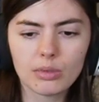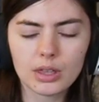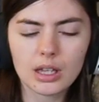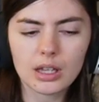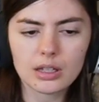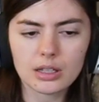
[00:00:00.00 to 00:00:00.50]

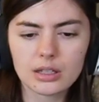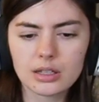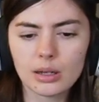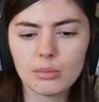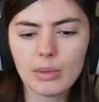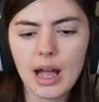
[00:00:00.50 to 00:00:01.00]
things and
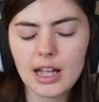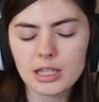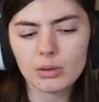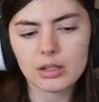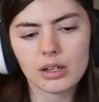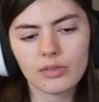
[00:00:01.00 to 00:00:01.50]
some
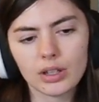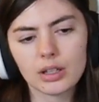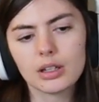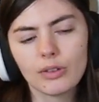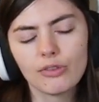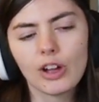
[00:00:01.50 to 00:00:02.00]
aspects of
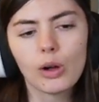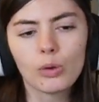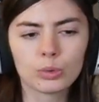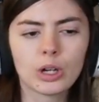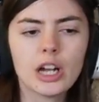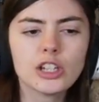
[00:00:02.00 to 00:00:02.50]
it felt
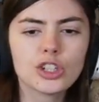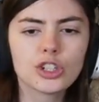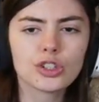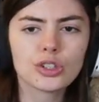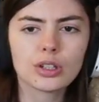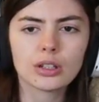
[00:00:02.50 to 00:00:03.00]

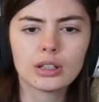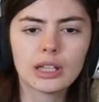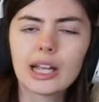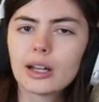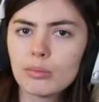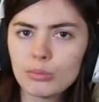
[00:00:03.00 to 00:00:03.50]
rushed,
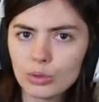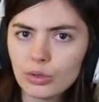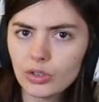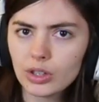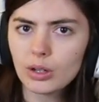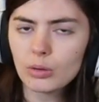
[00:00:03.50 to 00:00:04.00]
like a
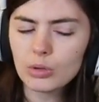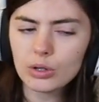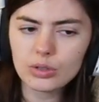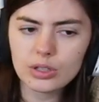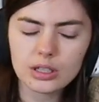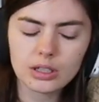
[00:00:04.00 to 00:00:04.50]
movie
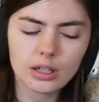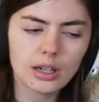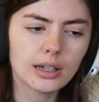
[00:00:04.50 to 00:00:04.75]
almost.